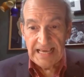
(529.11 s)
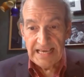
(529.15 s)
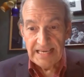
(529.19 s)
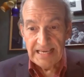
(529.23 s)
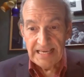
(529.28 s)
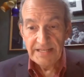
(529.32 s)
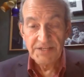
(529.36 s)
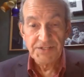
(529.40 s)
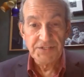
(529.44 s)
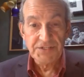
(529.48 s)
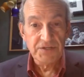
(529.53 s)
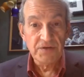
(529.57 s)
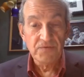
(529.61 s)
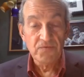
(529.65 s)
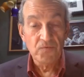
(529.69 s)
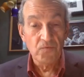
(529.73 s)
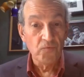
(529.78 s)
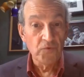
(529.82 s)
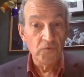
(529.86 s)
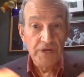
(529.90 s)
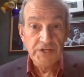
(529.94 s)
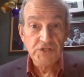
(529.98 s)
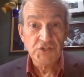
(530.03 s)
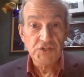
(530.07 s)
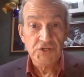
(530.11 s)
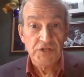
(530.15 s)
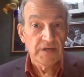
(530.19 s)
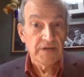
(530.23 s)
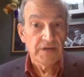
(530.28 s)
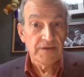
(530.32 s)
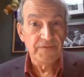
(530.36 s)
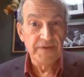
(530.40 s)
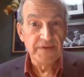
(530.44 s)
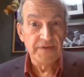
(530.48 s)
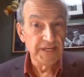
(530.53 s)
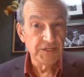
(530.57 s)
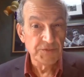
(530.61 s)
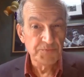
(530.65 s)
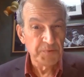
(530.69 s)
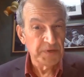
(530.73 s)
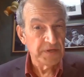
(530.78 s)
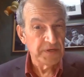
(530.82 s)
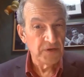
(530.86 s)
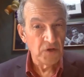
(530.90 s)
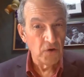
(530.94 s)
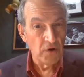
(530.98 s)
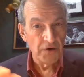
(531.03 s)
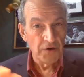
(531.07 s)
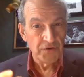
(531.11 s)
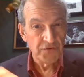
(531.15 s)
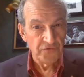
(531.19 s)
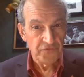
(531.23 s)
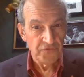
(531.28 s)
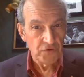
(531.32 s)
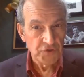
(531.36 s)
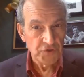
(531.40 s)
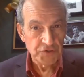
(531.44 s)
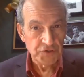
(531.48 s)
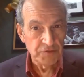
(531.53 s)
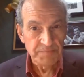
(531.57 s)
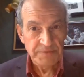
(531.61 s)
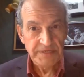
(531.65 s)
It is a ridge that has been controversial